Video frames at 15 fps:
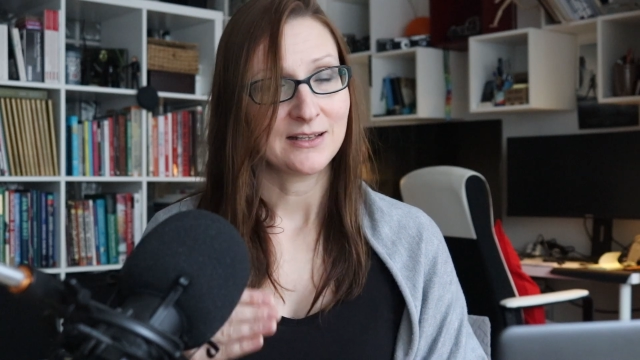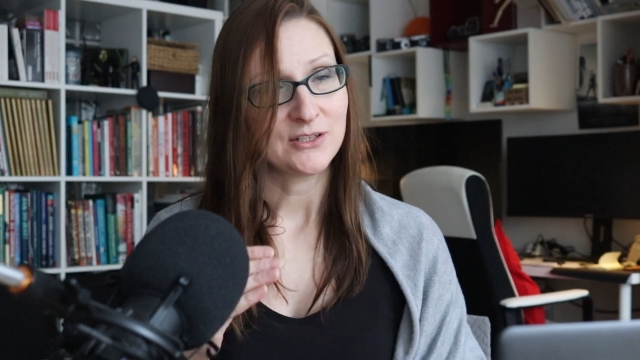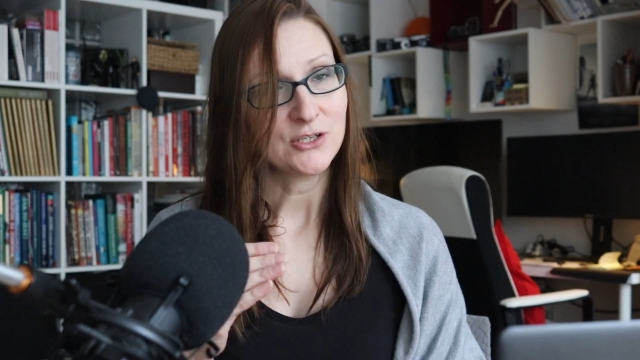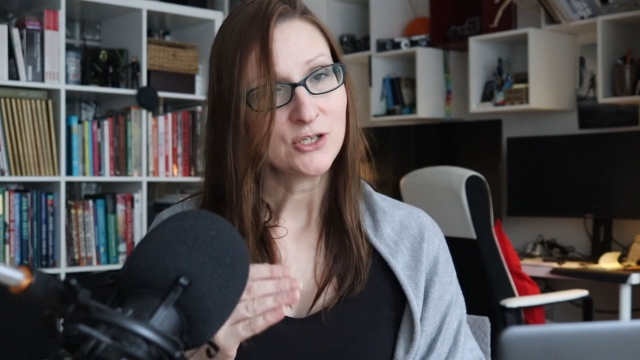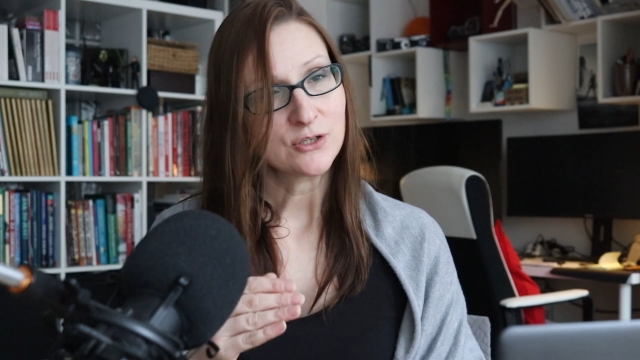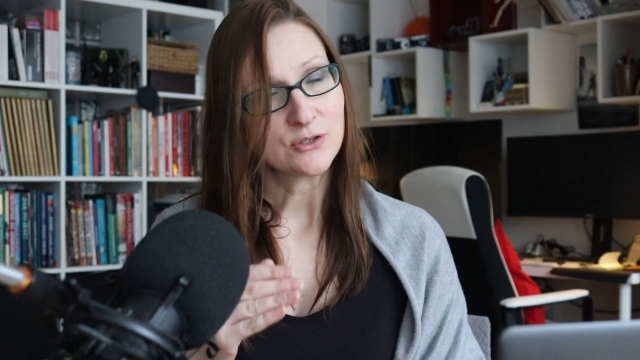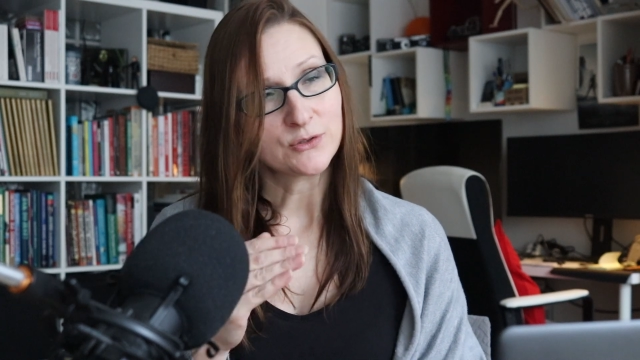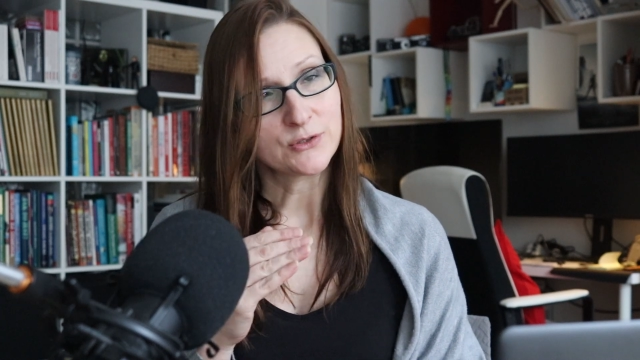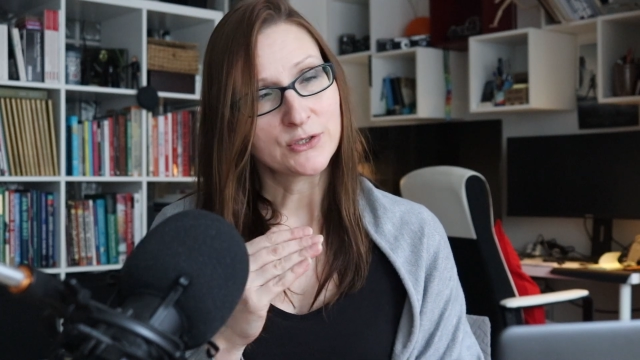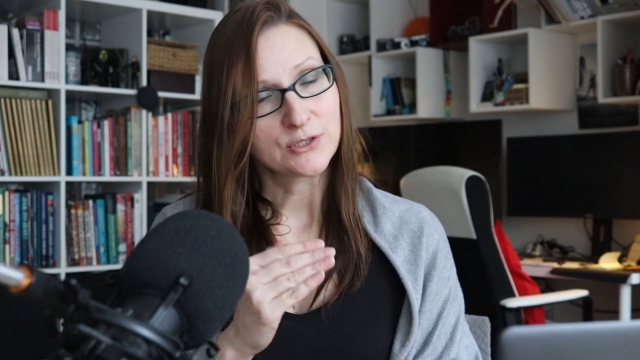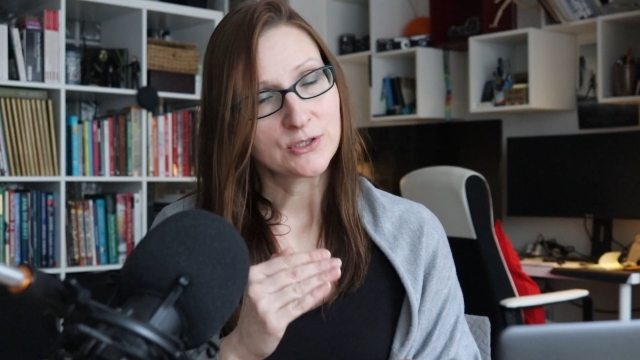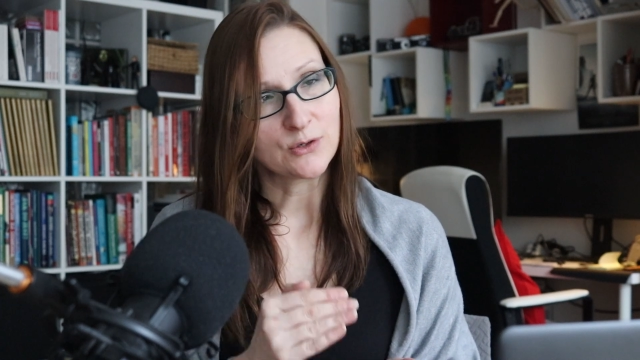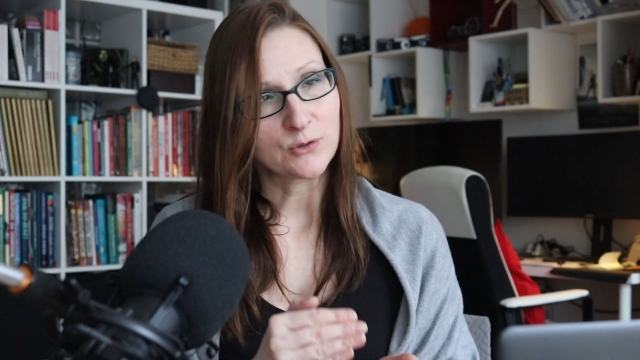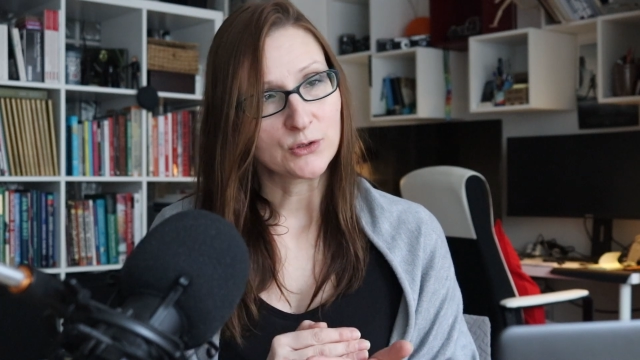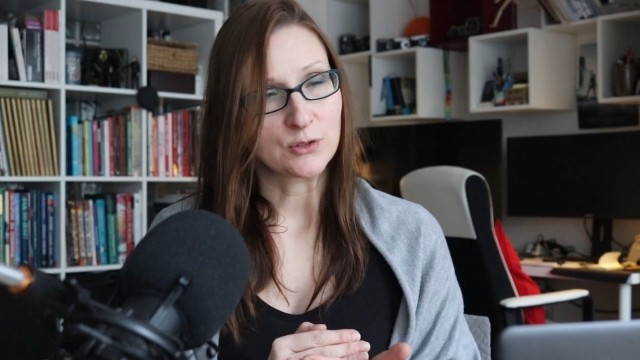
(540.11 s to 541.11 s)
additional
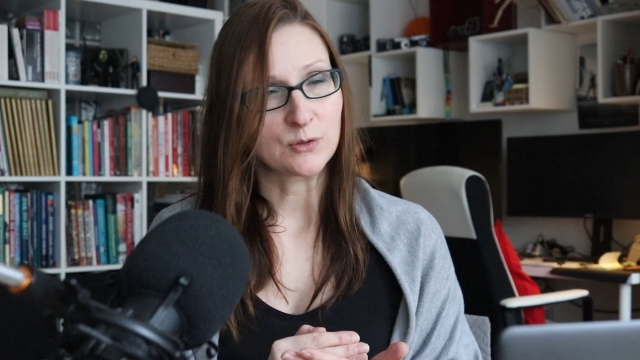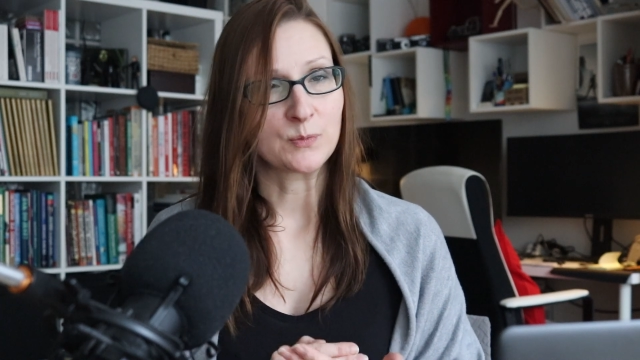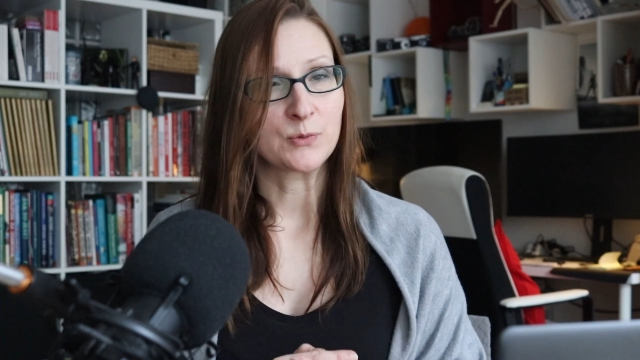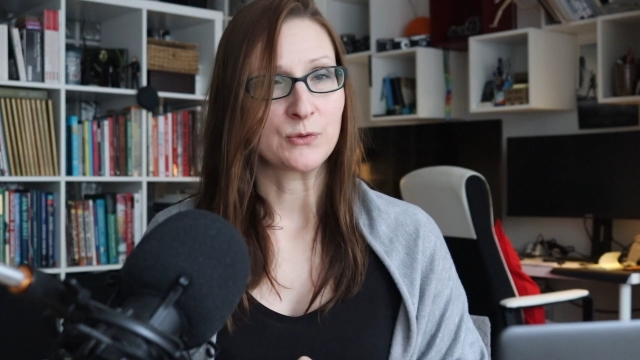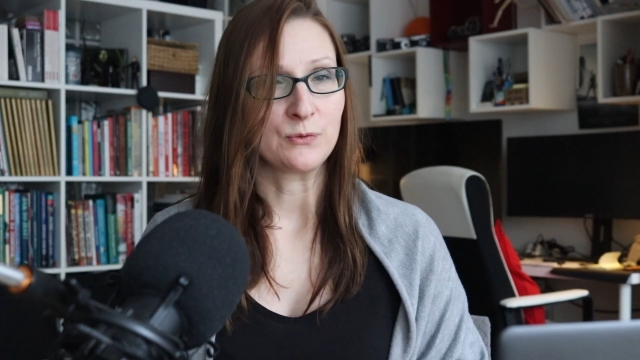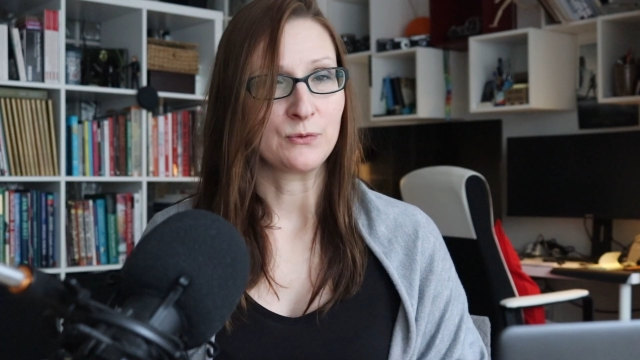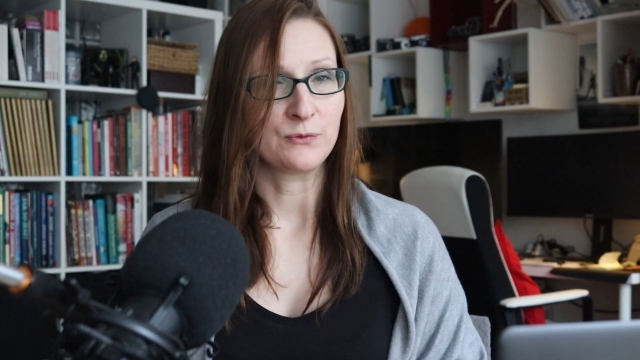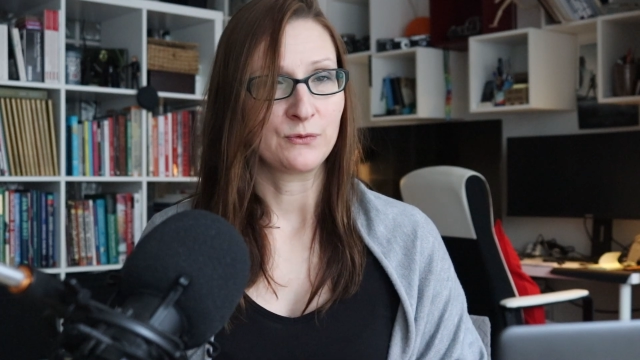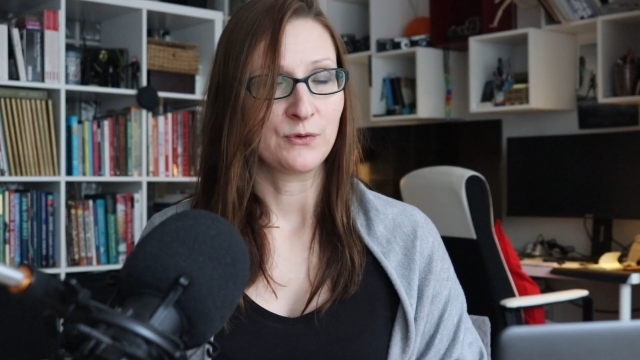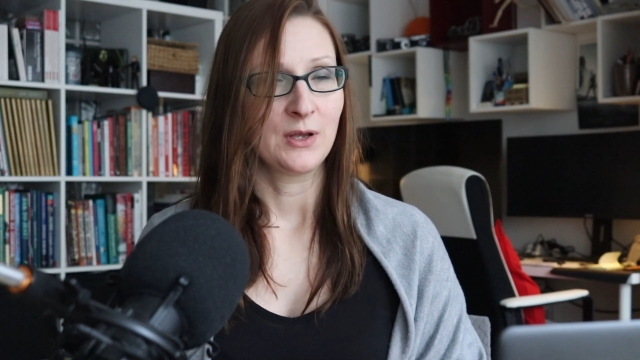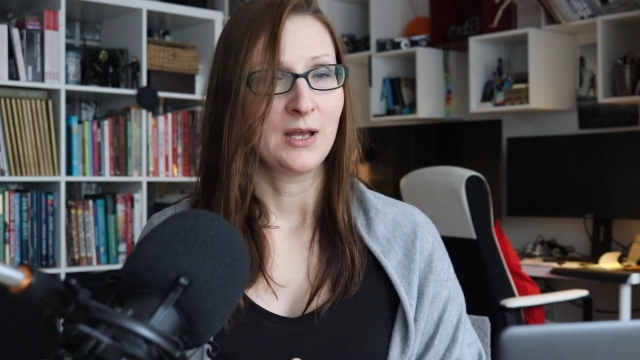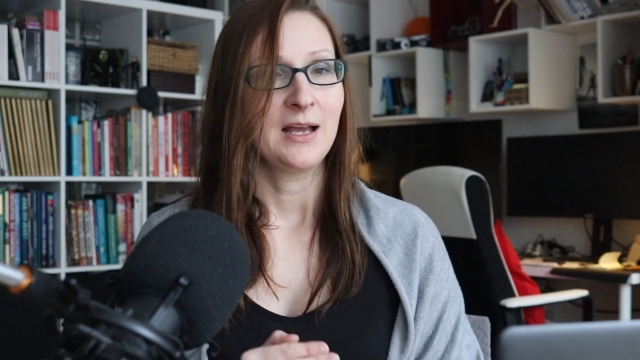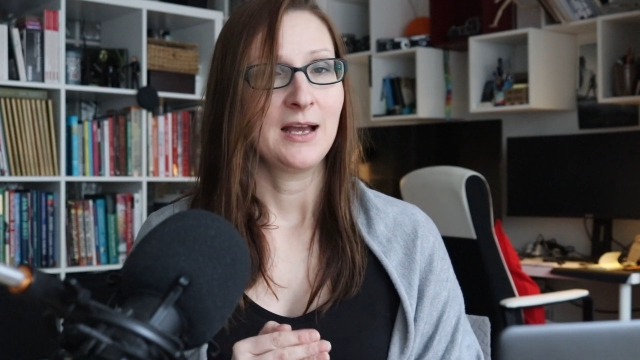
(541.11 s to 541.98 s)
social proof,